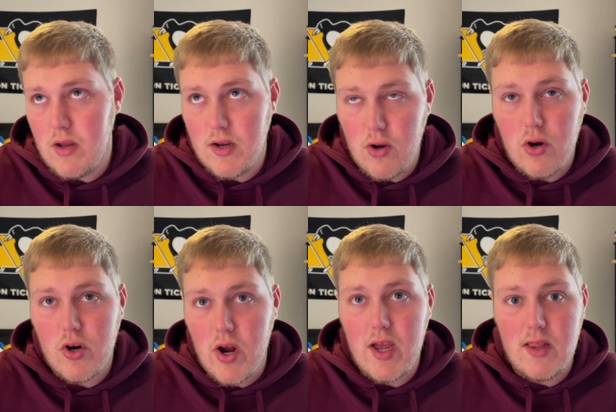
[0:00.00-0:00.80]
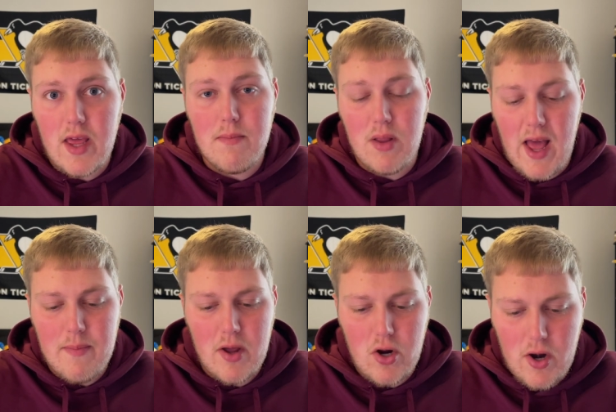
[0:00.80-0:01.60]
a dark gray, light black
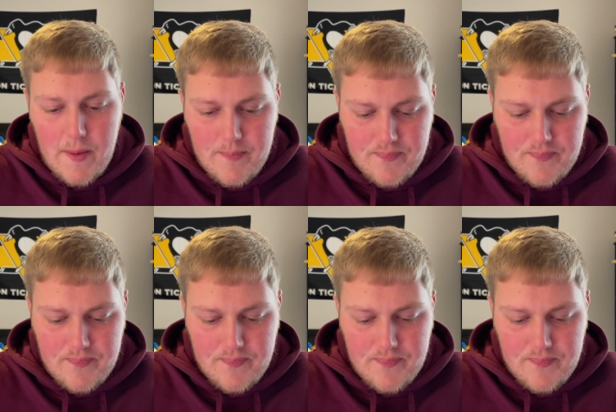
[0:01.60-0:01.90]
micarta.